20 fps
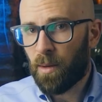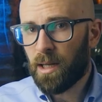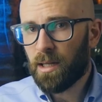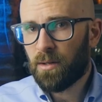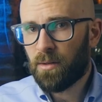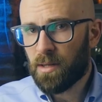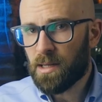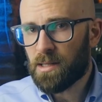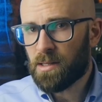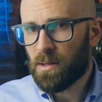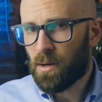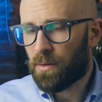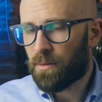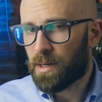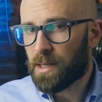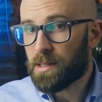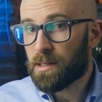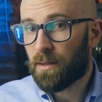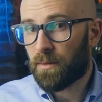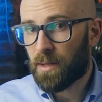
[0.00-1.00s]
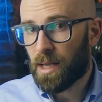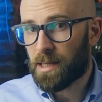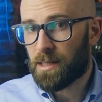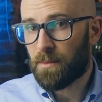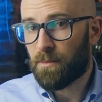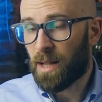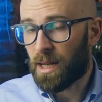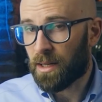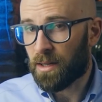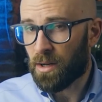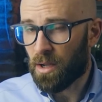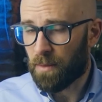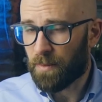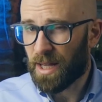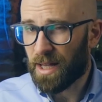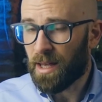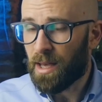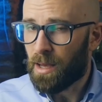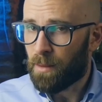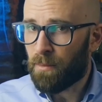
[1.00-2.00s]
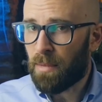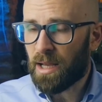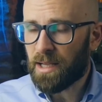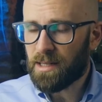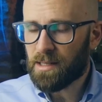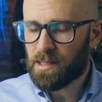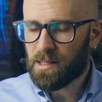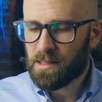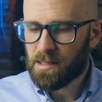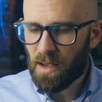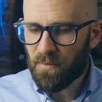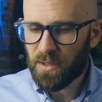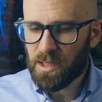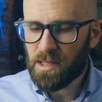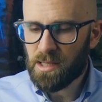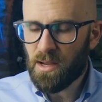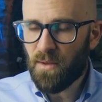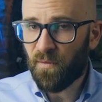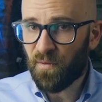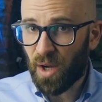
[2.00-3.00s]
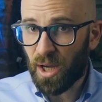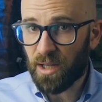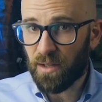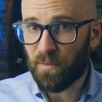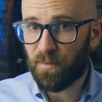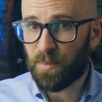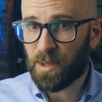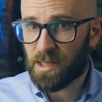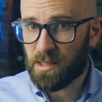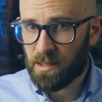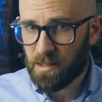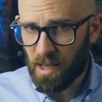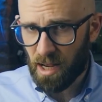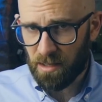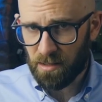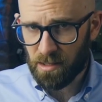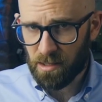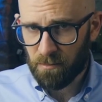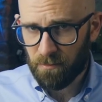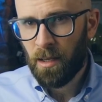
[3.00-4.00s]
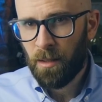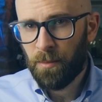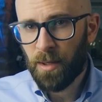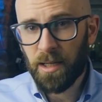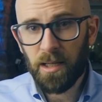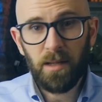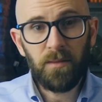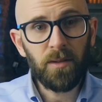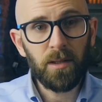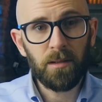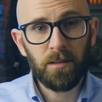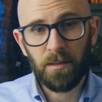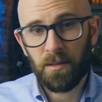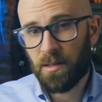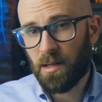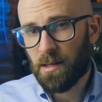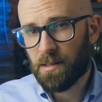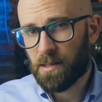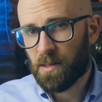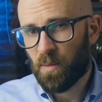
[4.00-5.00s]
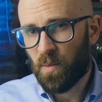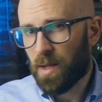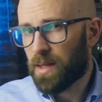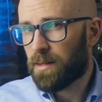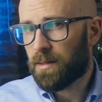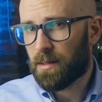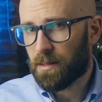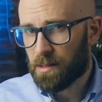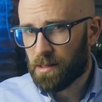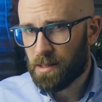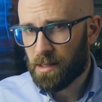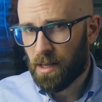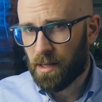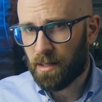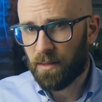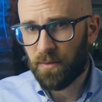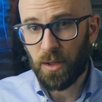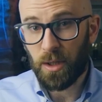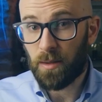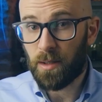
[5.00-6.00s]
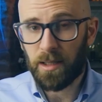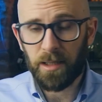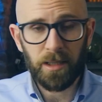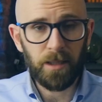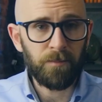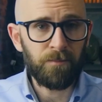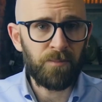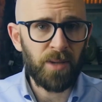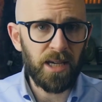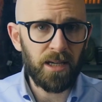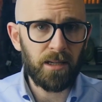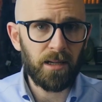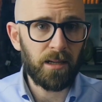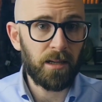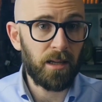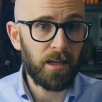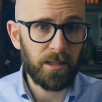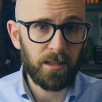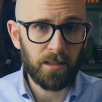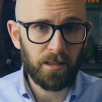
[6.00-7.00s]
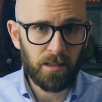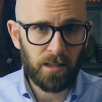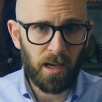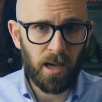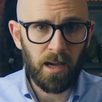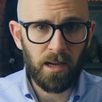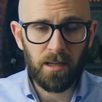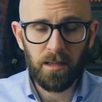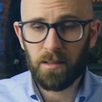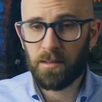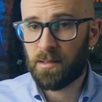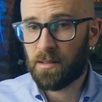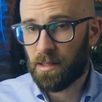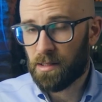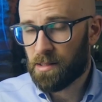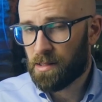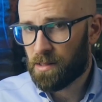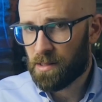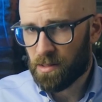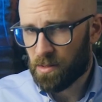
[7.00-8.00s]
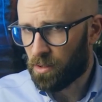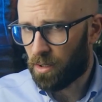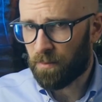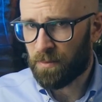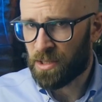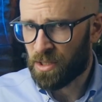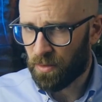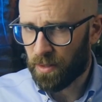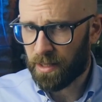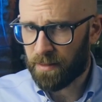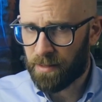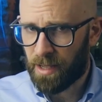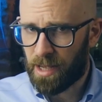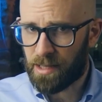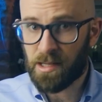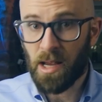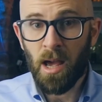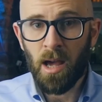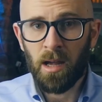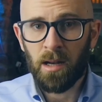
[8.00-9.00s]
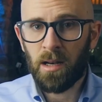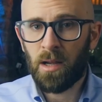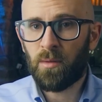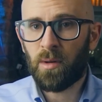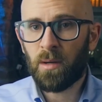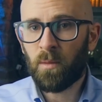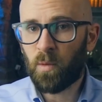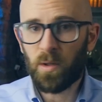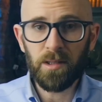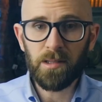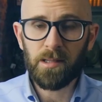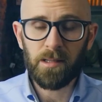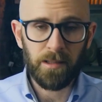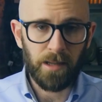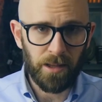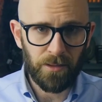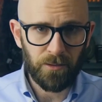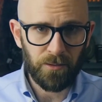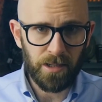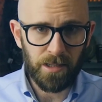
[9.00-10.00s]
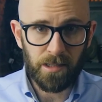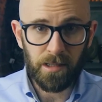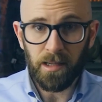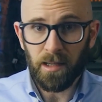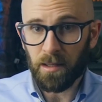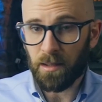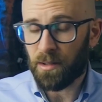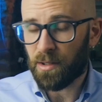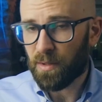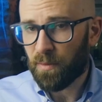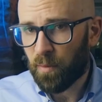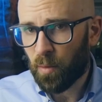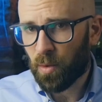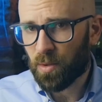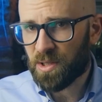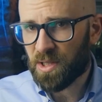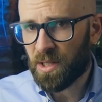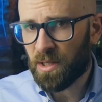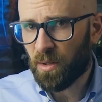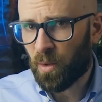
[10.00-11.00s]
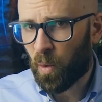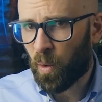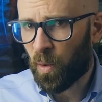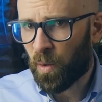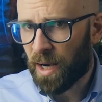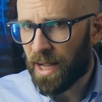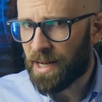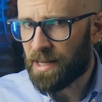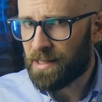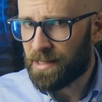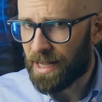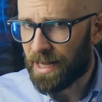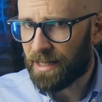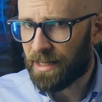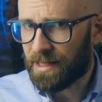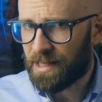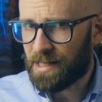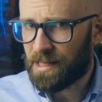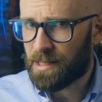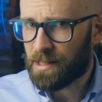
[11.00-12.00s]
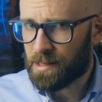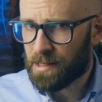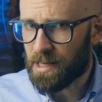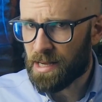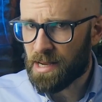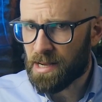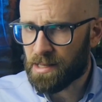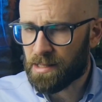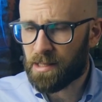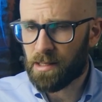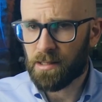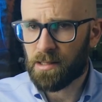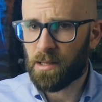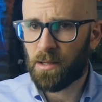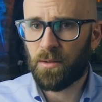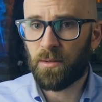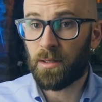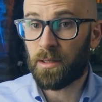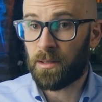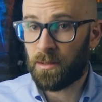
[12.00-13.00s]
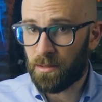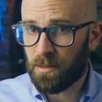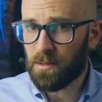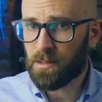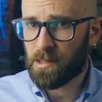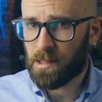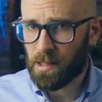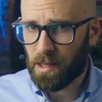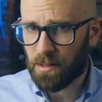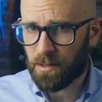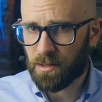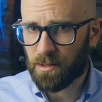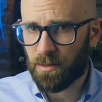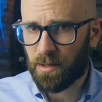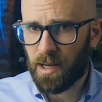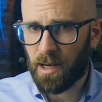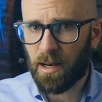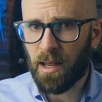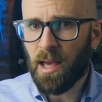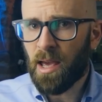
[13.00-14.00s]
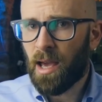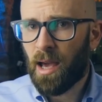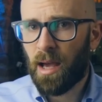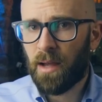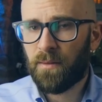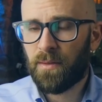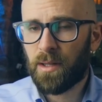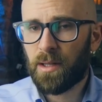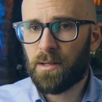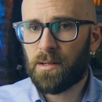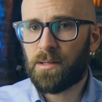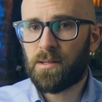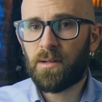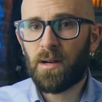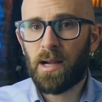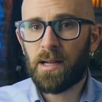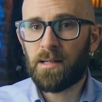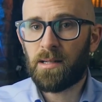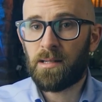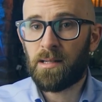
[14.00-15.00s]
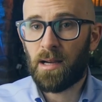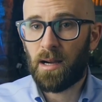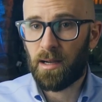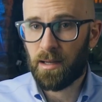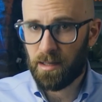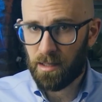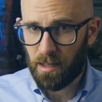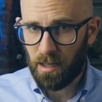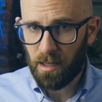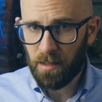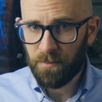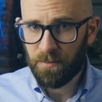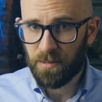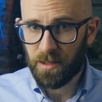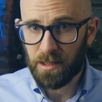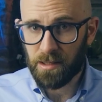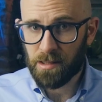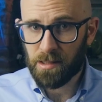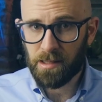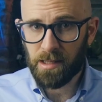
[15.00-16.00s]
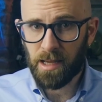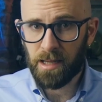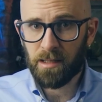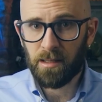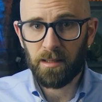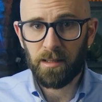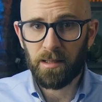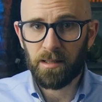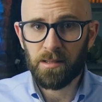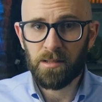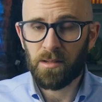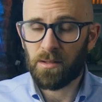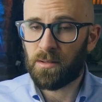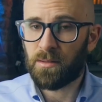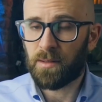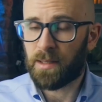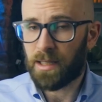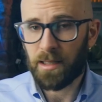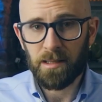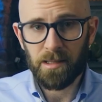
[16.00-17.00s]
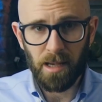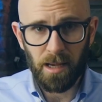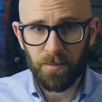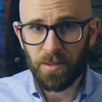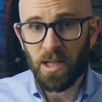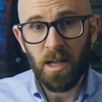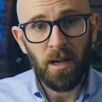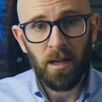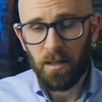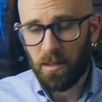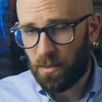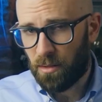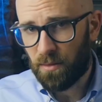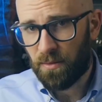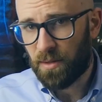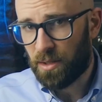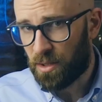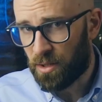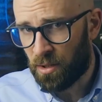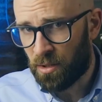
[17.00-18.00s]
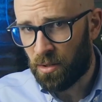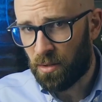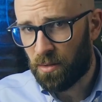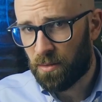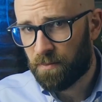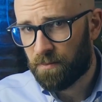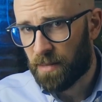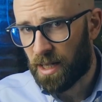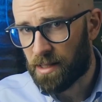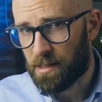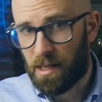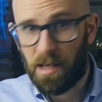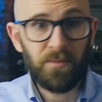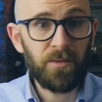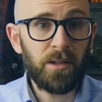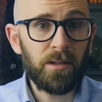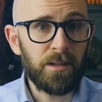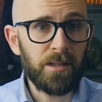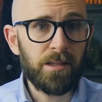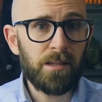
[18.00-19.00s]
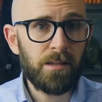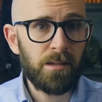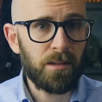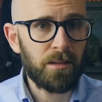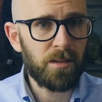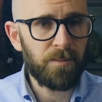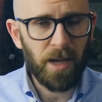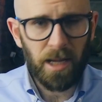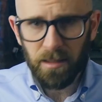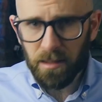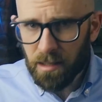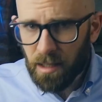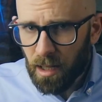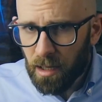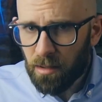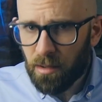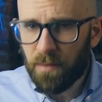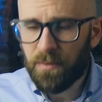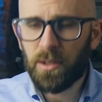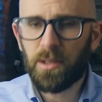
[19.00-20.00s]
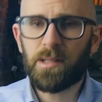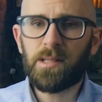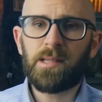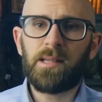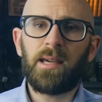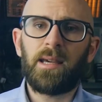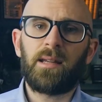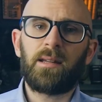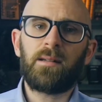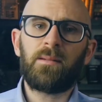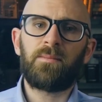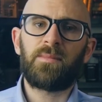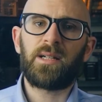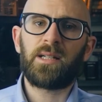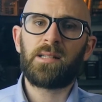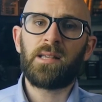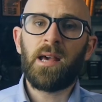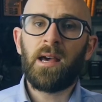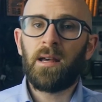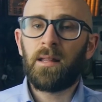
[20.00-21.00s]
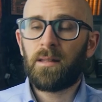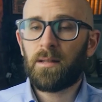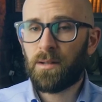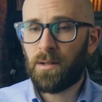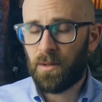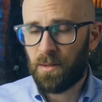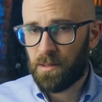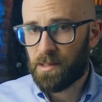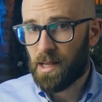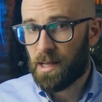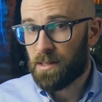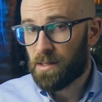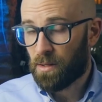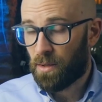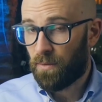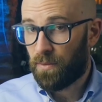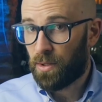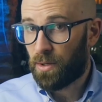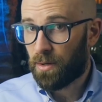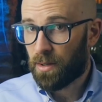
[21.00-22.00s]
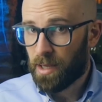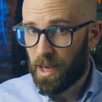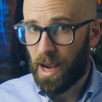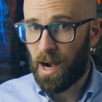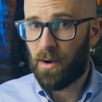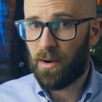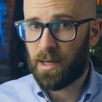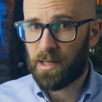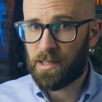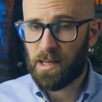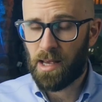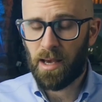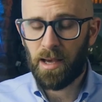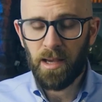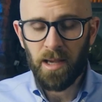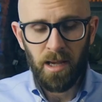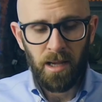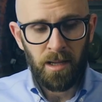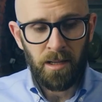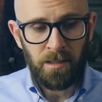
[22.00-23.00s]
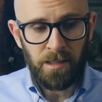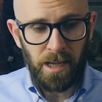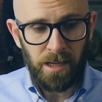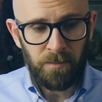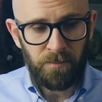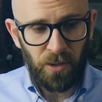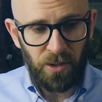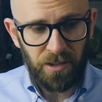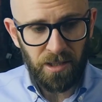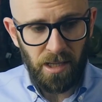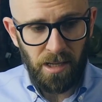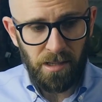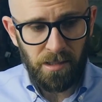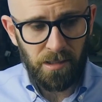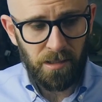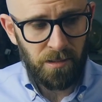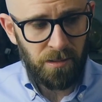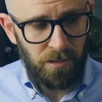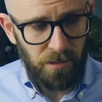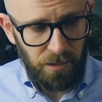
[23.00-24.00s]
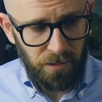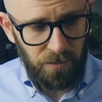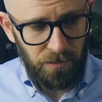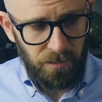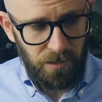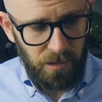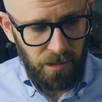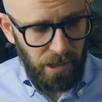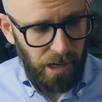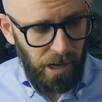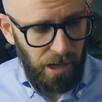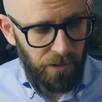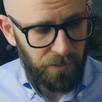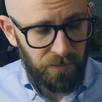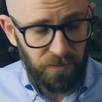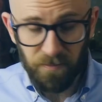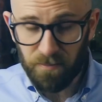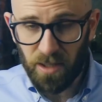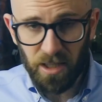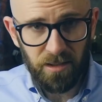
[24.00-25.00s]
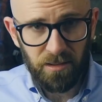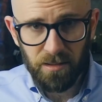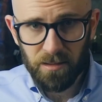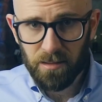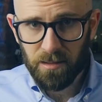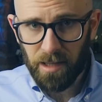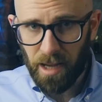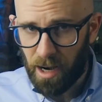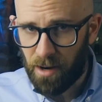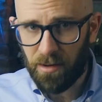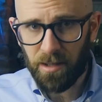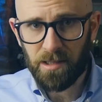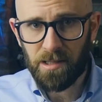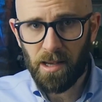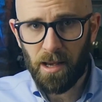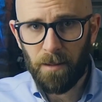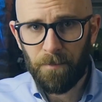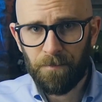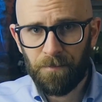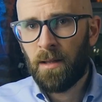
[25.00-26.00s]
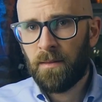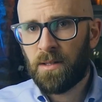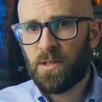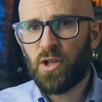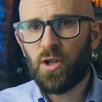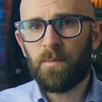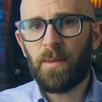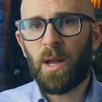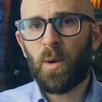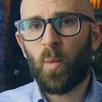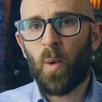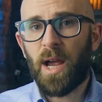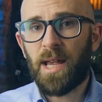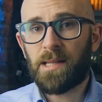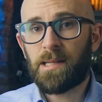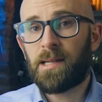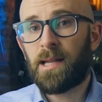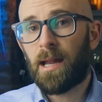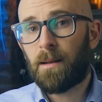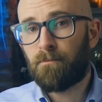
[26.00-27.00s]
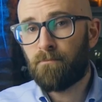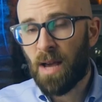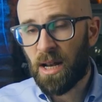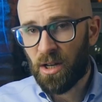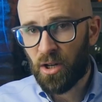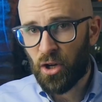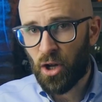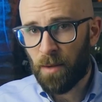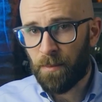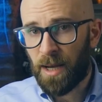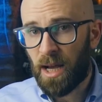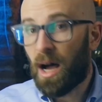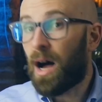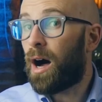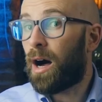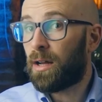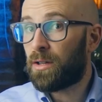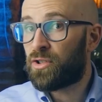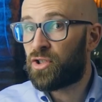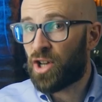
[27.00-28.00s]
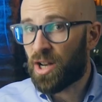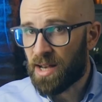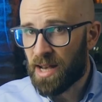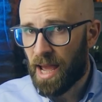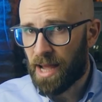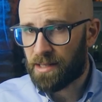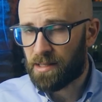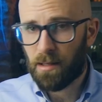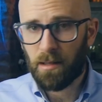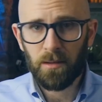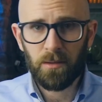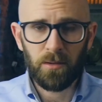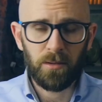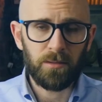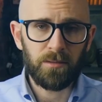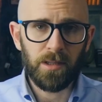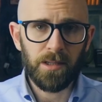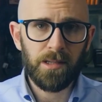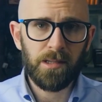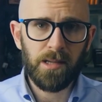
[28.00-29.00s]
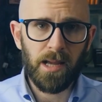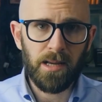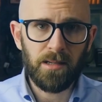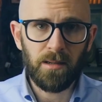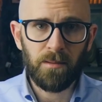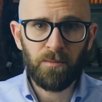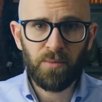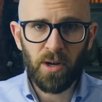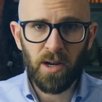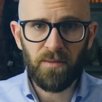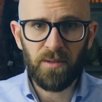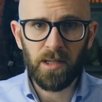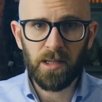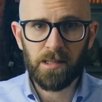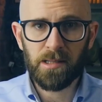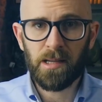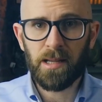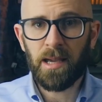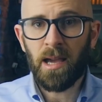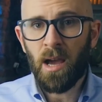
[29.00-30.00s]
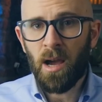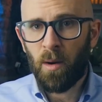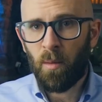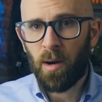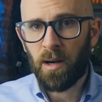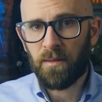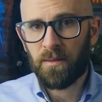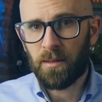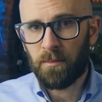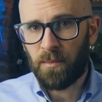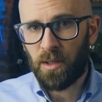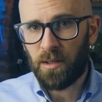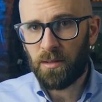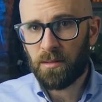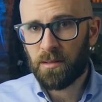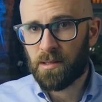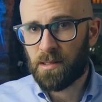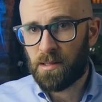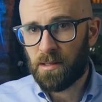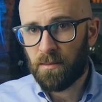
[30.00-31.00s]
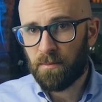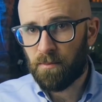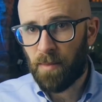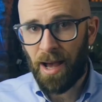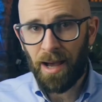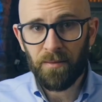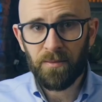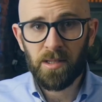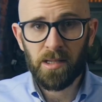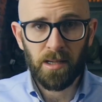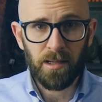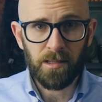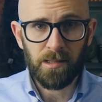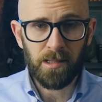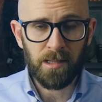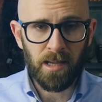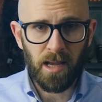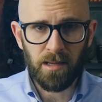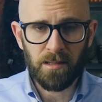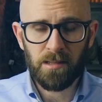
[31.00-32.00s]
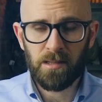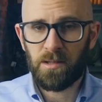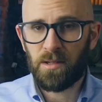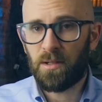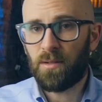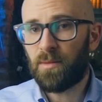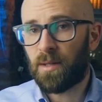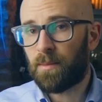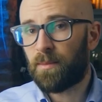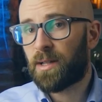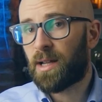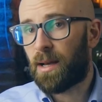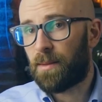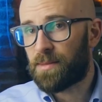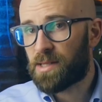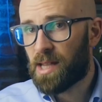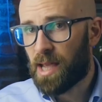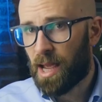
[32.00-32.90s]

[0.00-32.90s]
will increase your risk of getting melanoma by by 75%. But even just with the sun, if you like baking like a cake, just stop doing that. No one wants leathery skin at 40 or a deadly disease, so use sunscreen, and for those trying to darken up, instead learn to accept you for you. As ever, it's not about the color of your skin, but the content of your character. Dead bodies don't have much character. The two main ways to get melanoma are genetic, or as stated previously, one of the moles you have turns against you and becomes